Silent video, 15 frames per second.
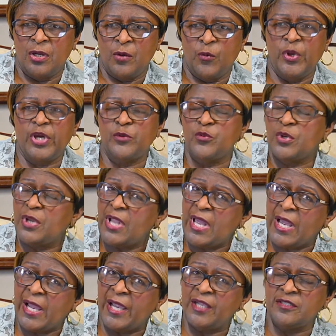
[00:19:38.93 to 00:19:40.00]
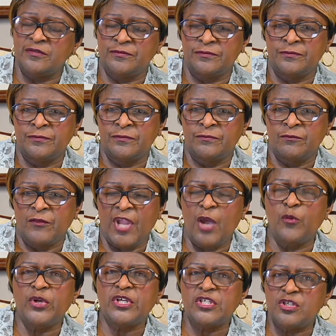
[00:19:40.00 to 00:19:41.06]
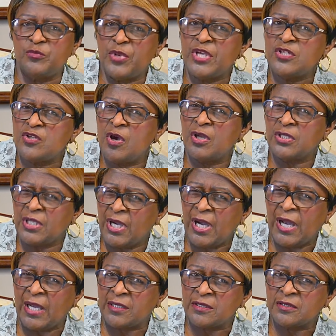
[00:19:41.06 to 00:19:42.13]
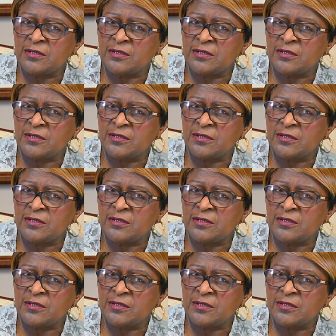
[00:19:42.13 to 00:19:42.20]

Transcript: we can rely, and we could depend on God.